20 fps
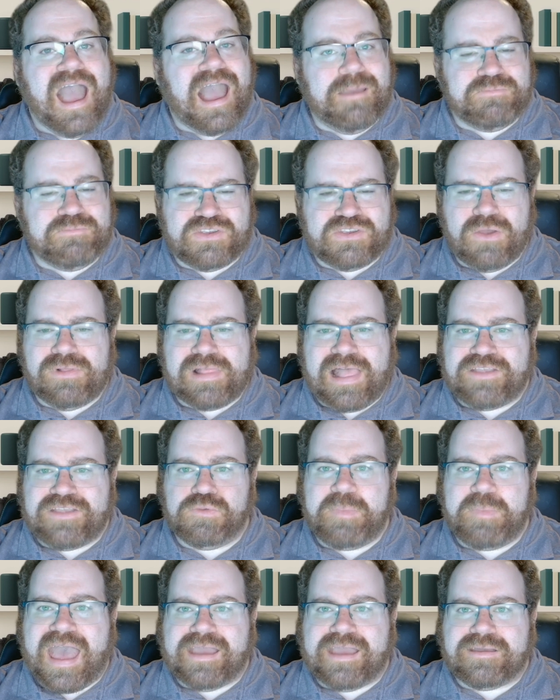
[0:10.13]
I'm so glad you're
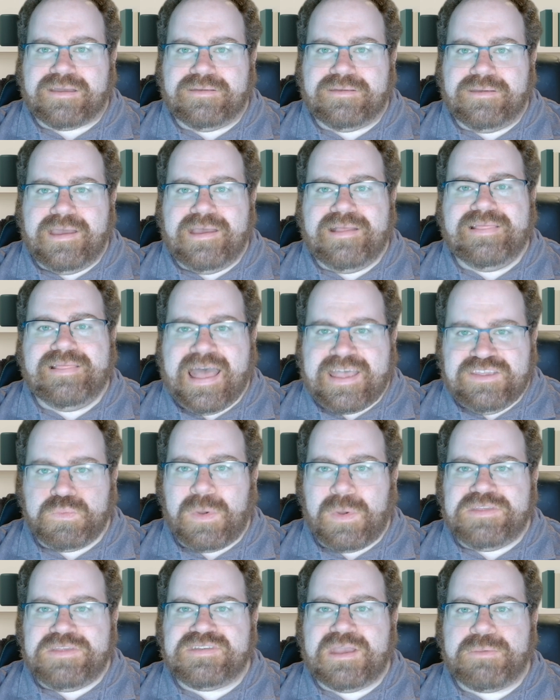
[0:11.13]
back. Last
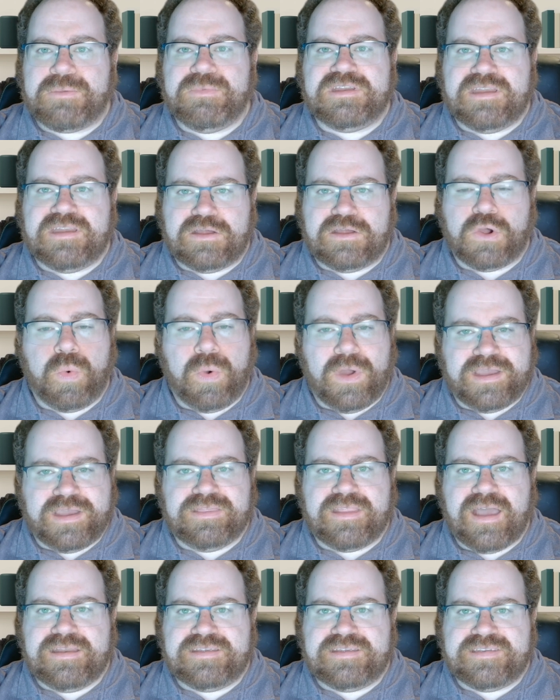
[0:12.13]
Wednesday, we did a quick
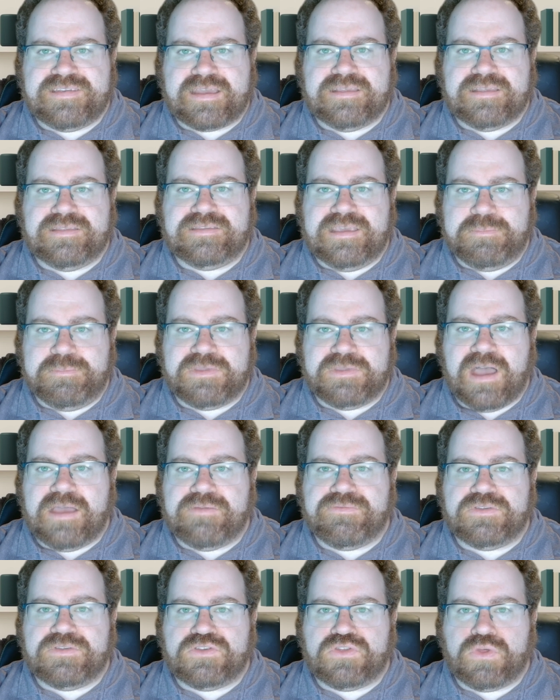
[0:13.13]
90-second deep
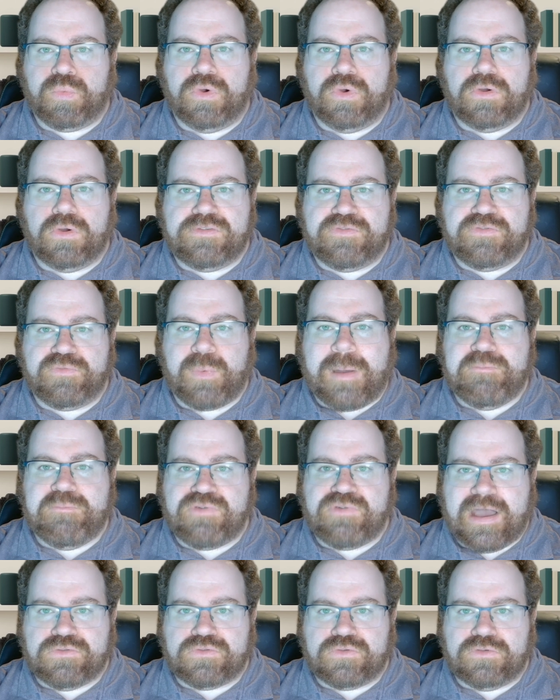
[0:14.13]
dive into the world of web
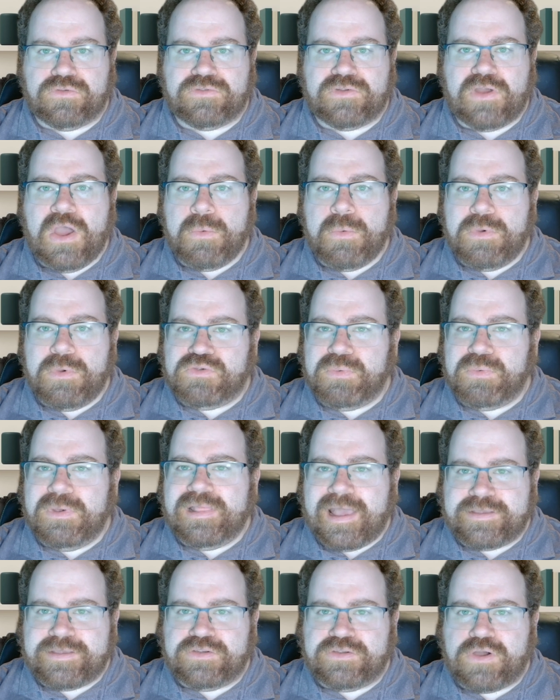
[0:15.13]
browsers, which we
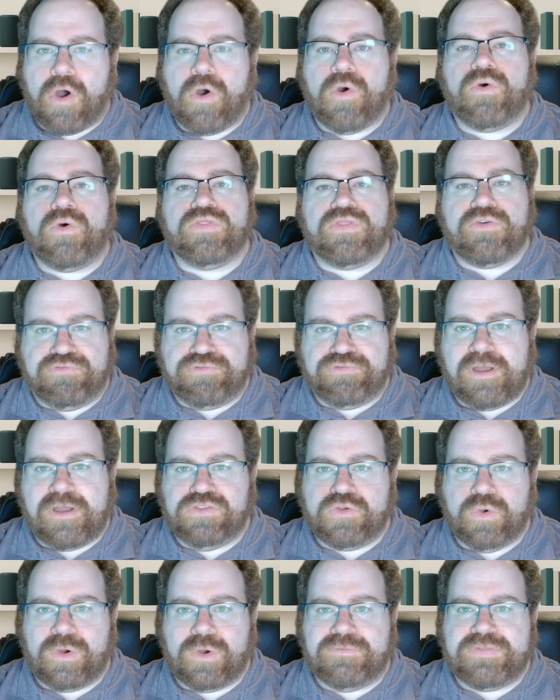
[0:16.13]
like to call the front
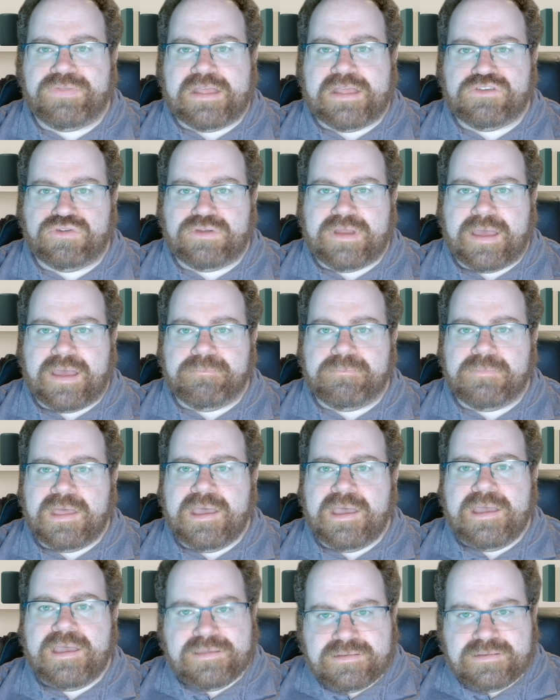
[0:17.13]
door of the internet.
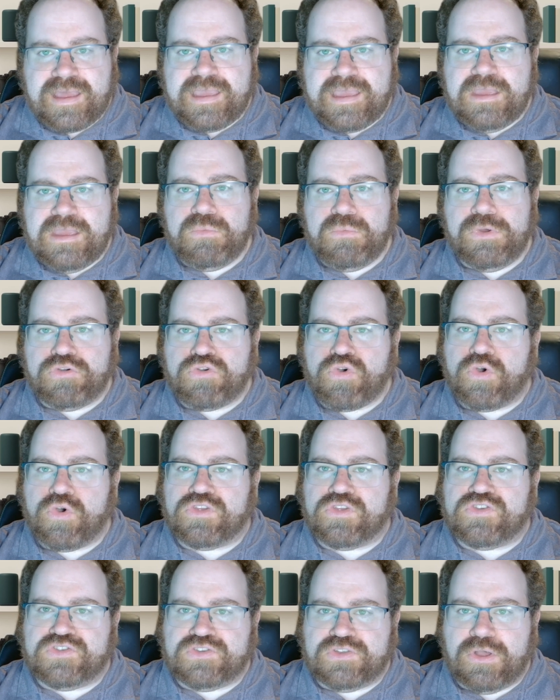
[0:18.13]
Today, we are going
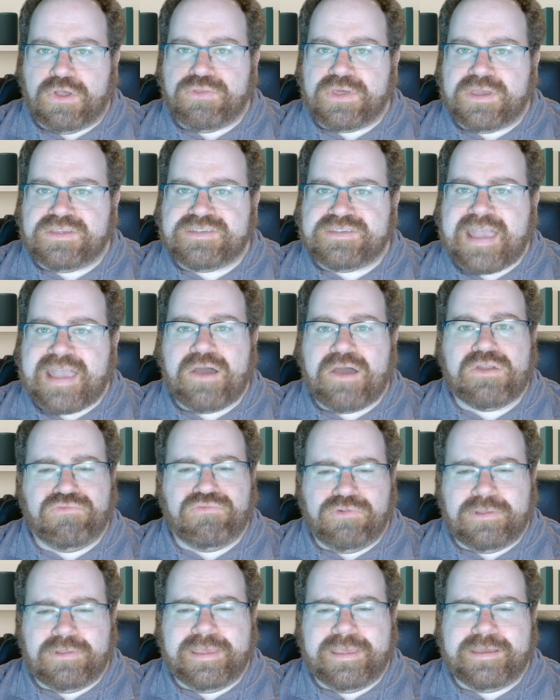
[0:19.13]
to slow things down and
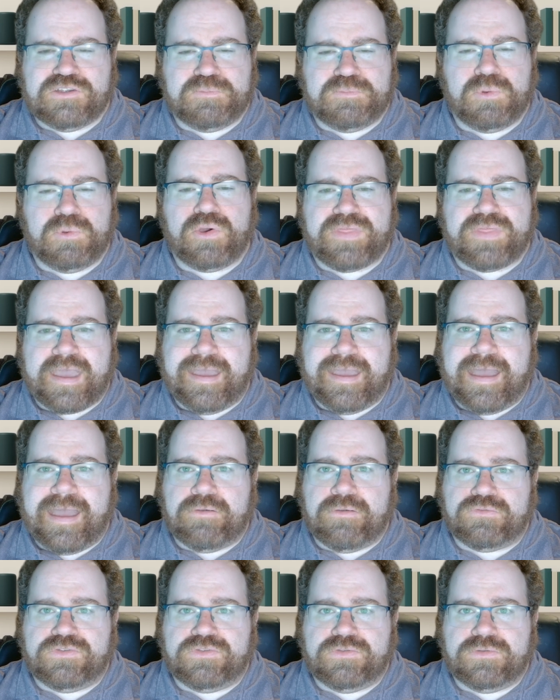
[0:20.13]
really explore that
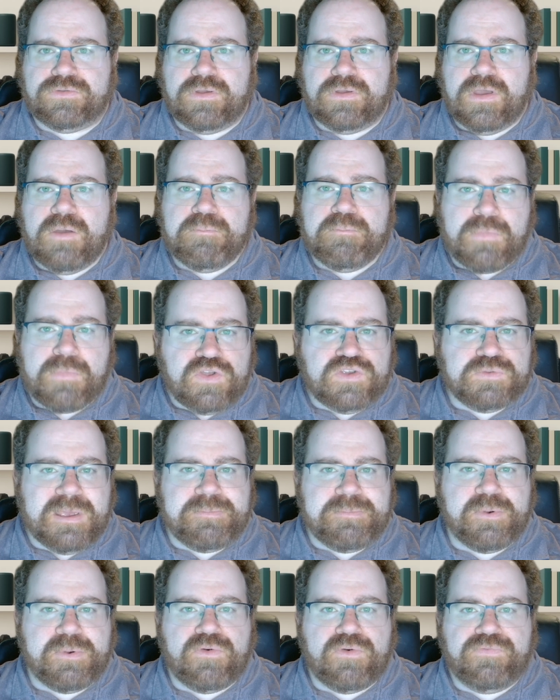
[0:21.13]
house. Most
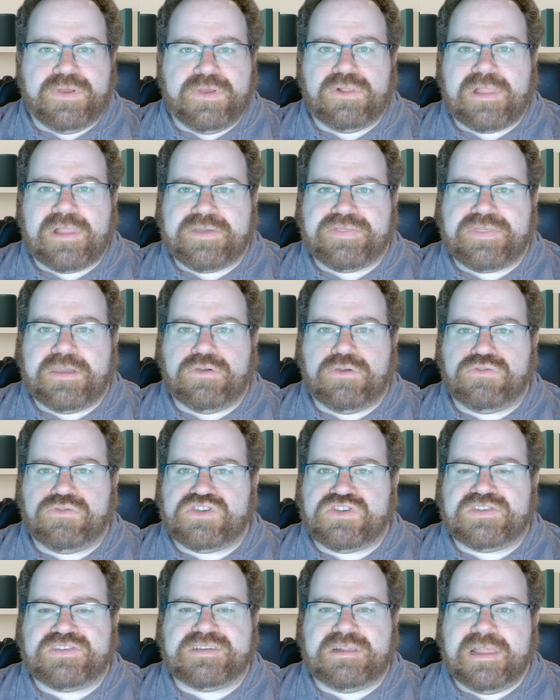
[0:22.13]
people feel like they are
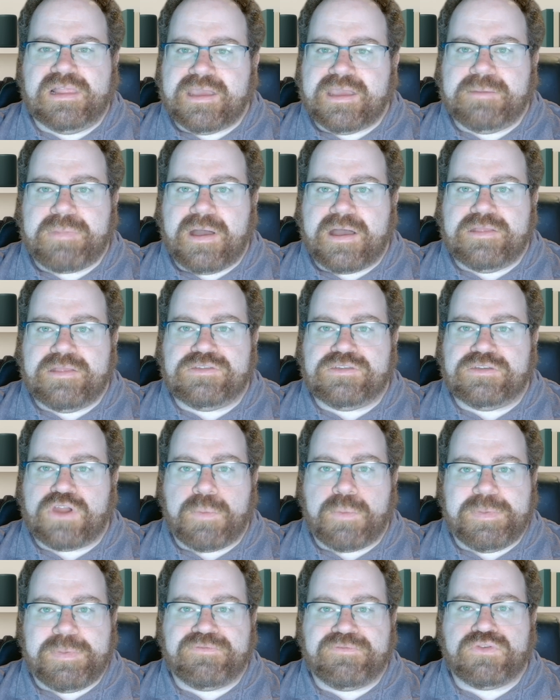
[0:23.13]
just clicking buttons and
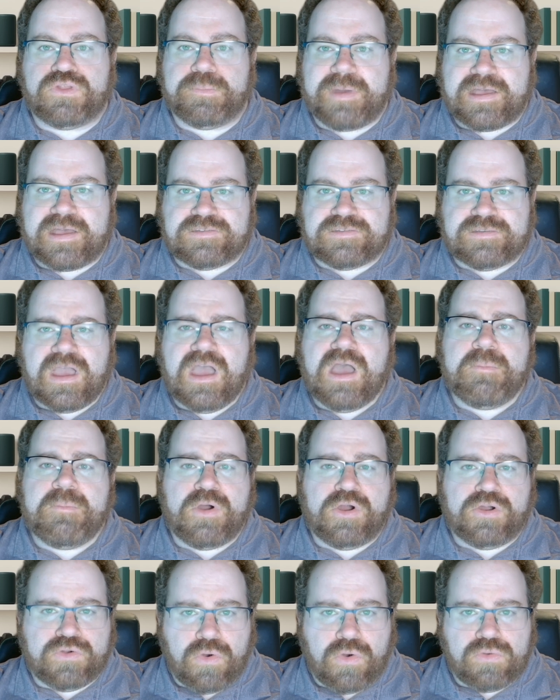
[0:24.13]
hoping for the best, but
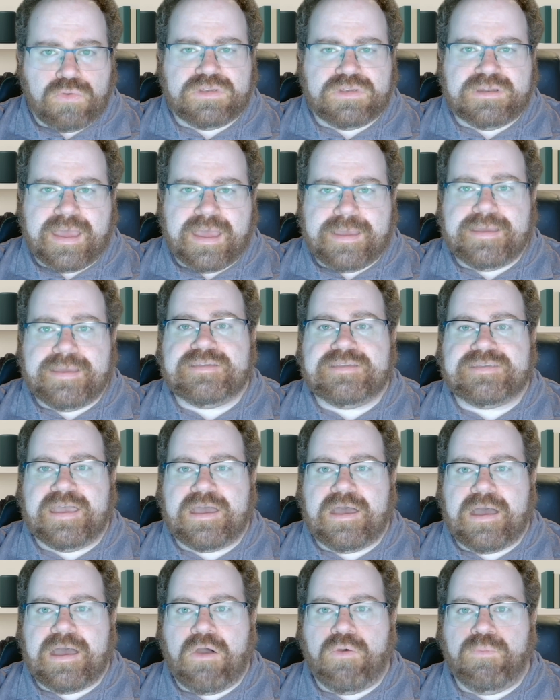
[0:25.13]
our goal today is to
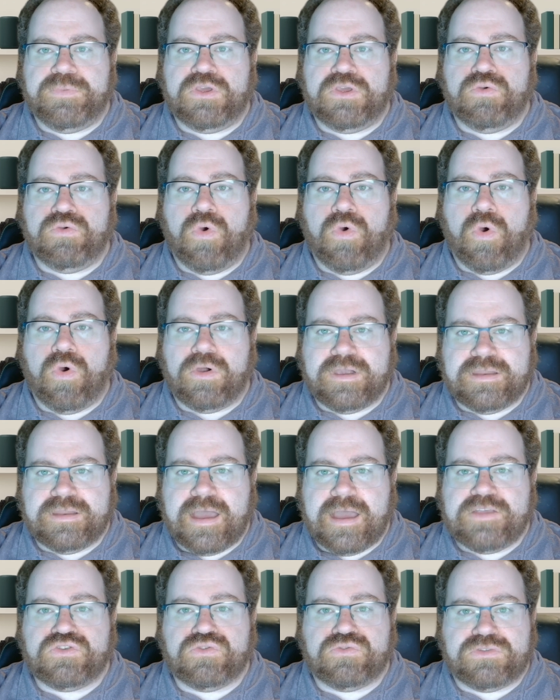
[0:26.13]
help you
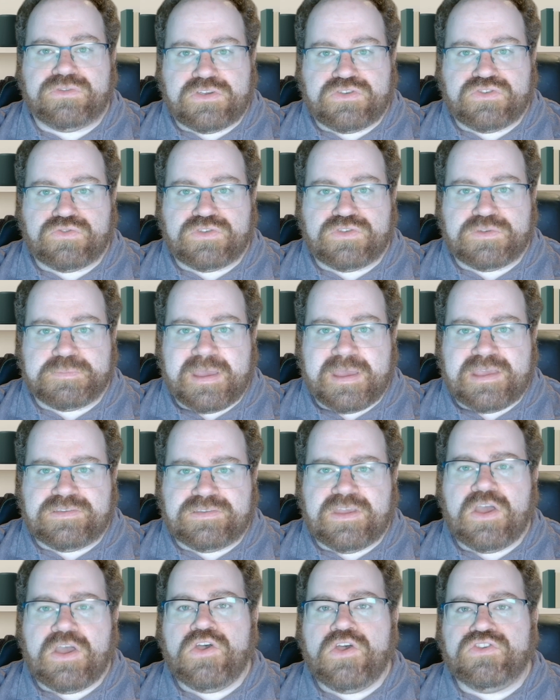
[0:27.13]
organize your digital space
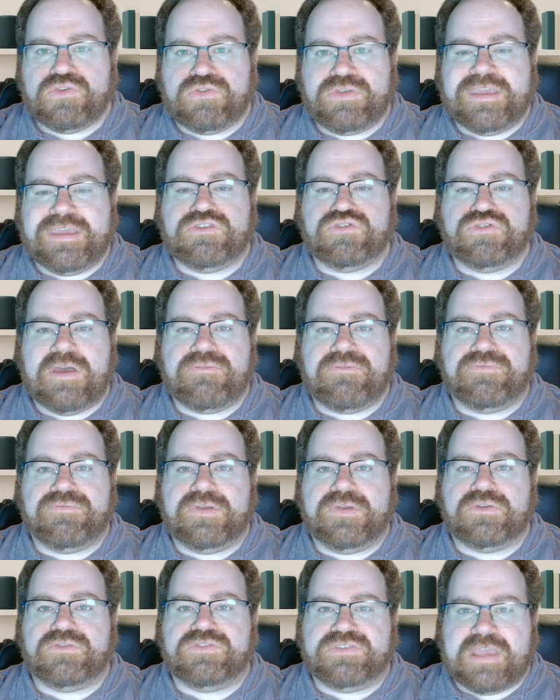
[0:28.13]
so the internet
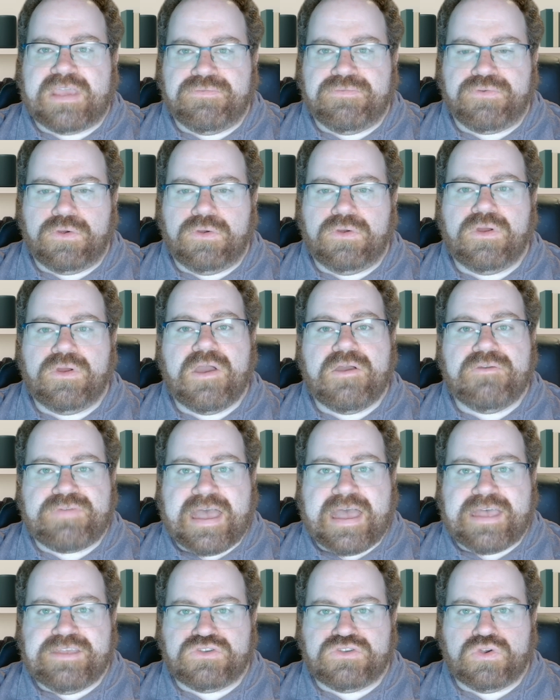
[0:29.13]
feels safer,
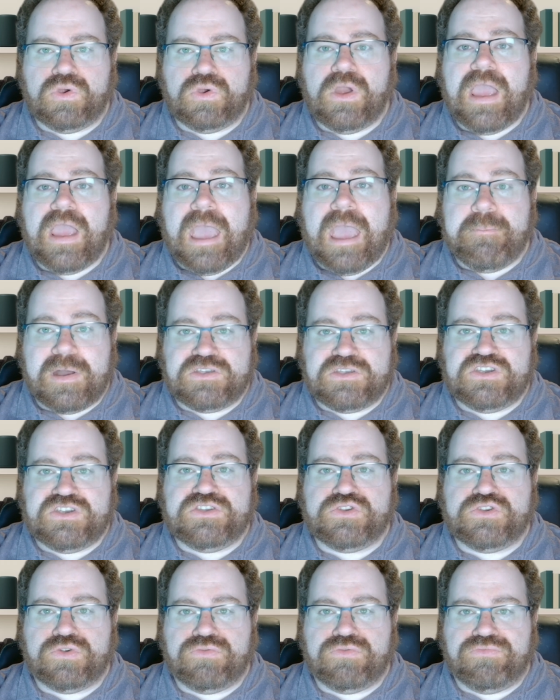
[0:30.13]
faster, and much
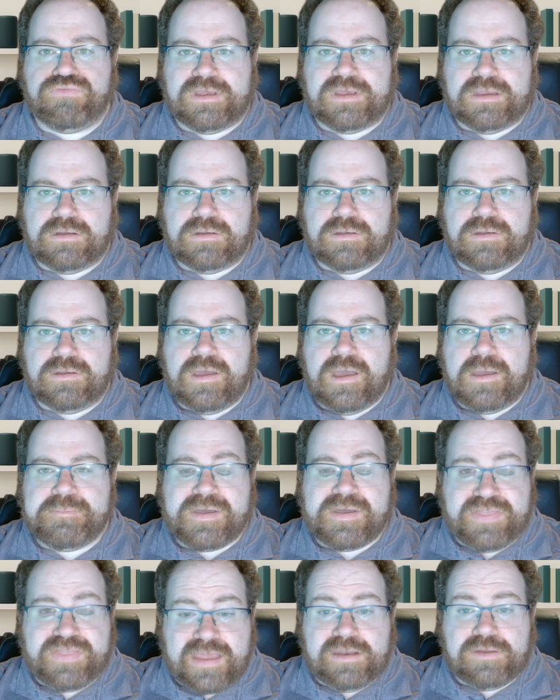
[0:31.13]
easier to read.
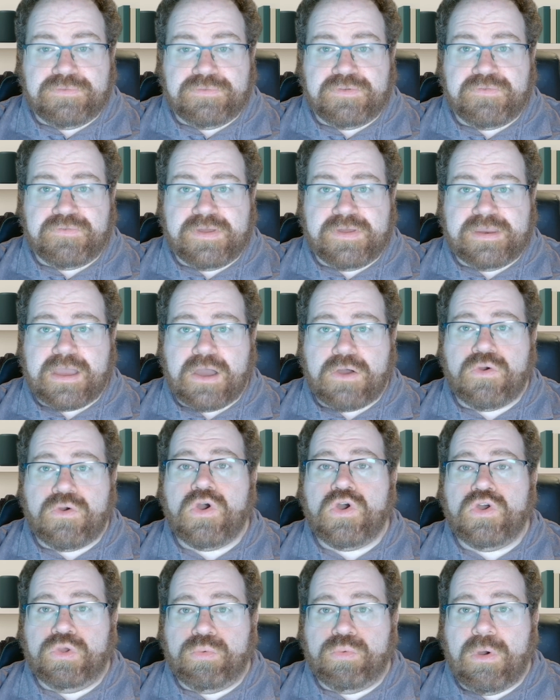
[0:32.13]
By the end of the video,
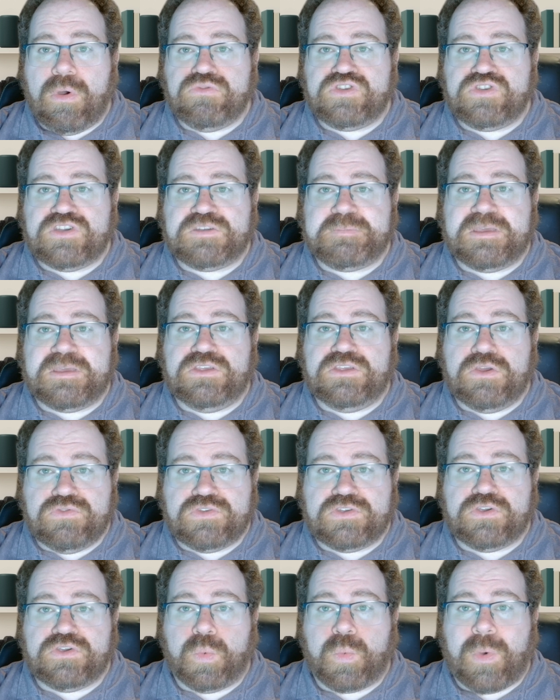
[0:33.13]
you won't just be
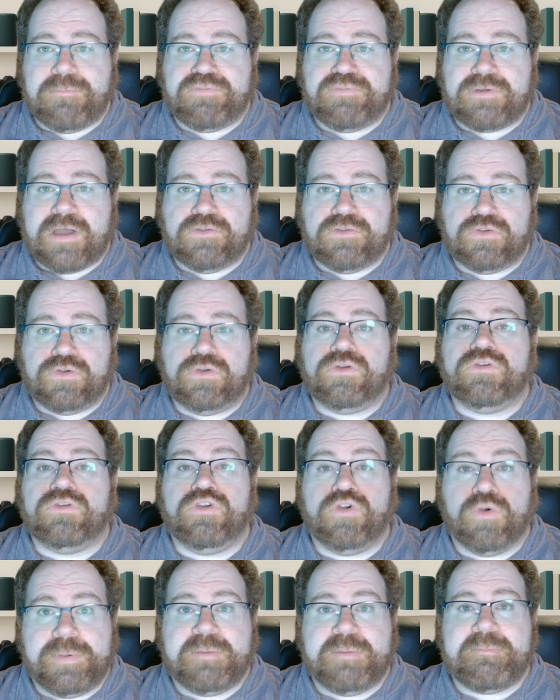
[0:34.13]
using your web browser,
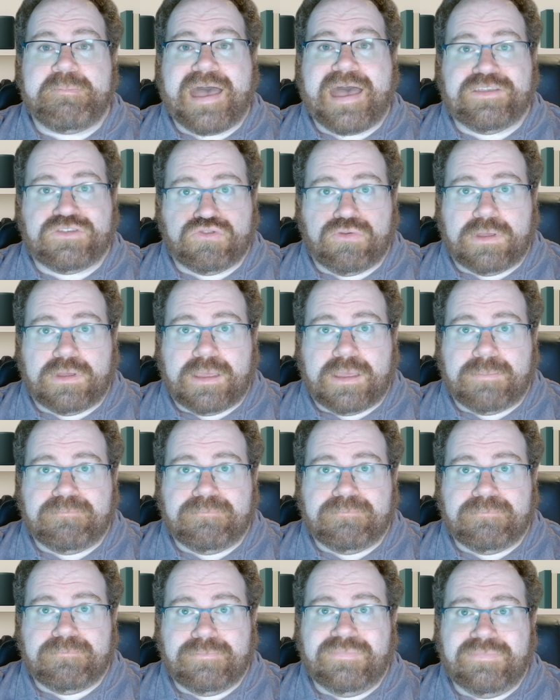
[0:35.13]
you'll be mastering it.
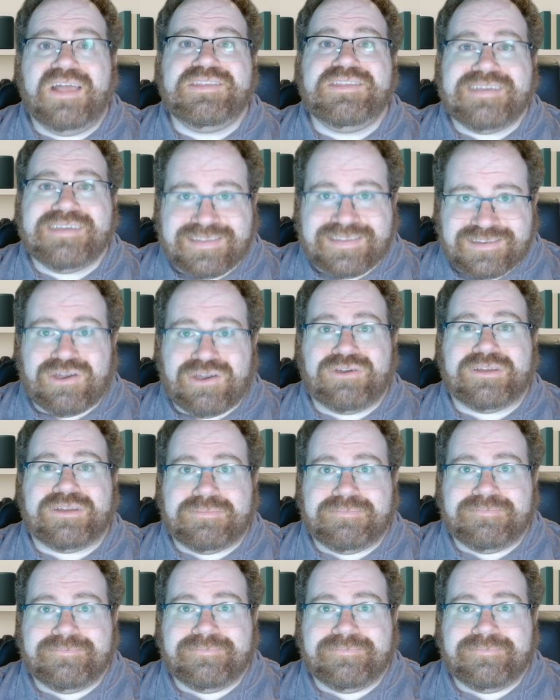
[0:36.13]
Let's get started.